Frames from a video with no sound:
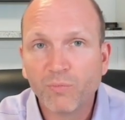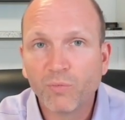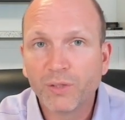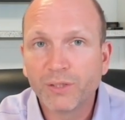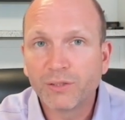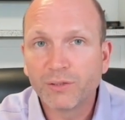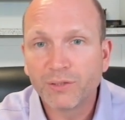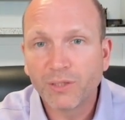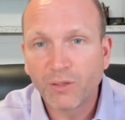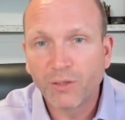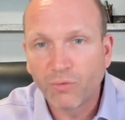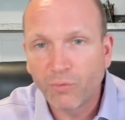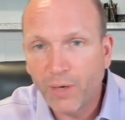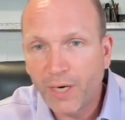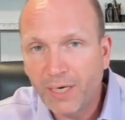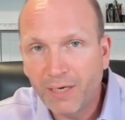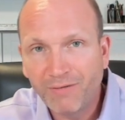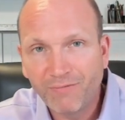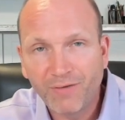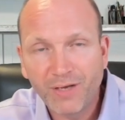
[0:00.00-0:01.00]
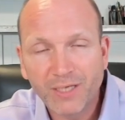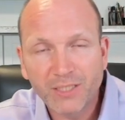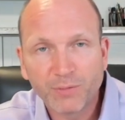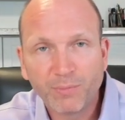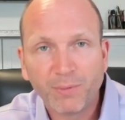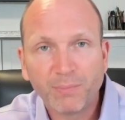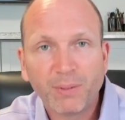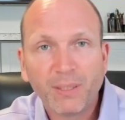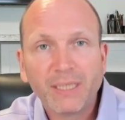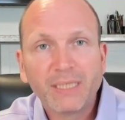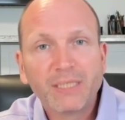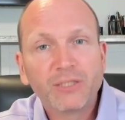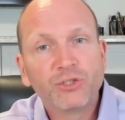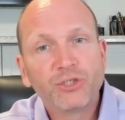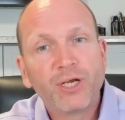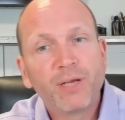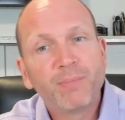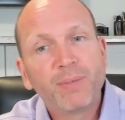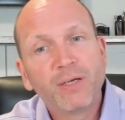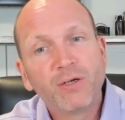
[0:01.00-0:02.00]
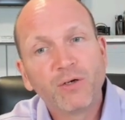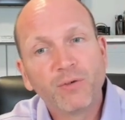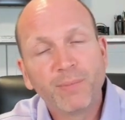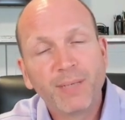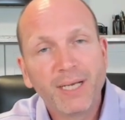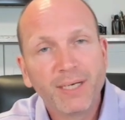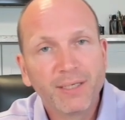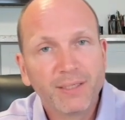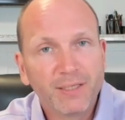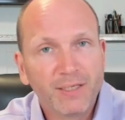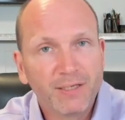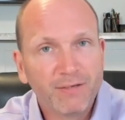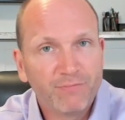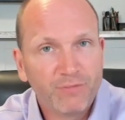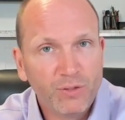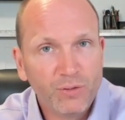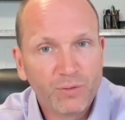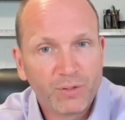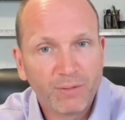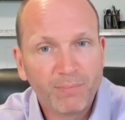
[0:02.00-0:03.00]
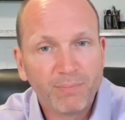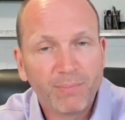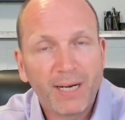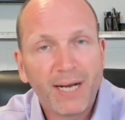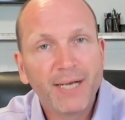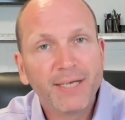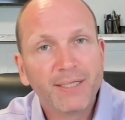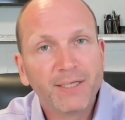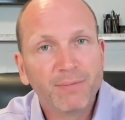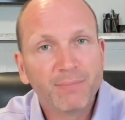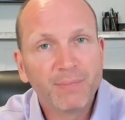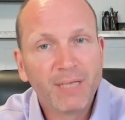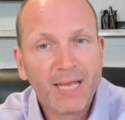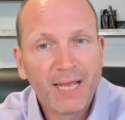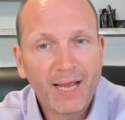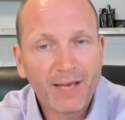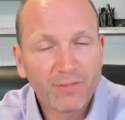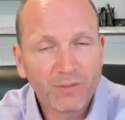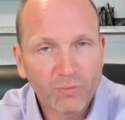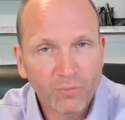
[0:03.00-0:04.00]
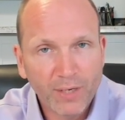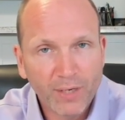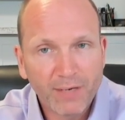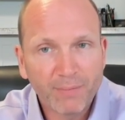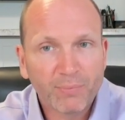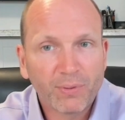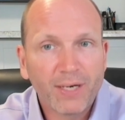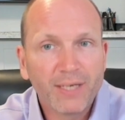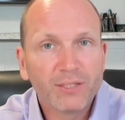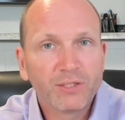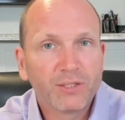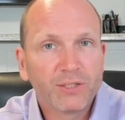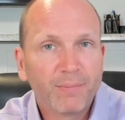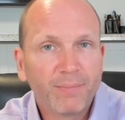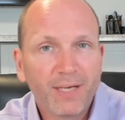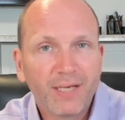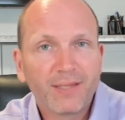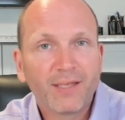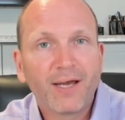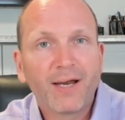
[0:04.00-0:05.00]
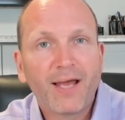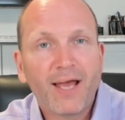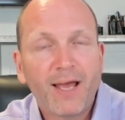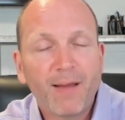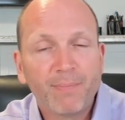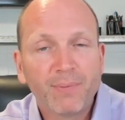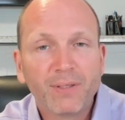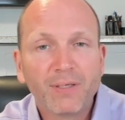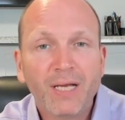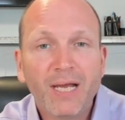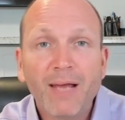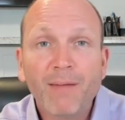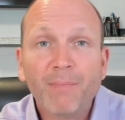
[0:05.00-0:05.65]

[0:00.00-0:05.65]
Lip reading: which is a great investment play in Champaign Urbana if you can buy them at the right price to make that happen,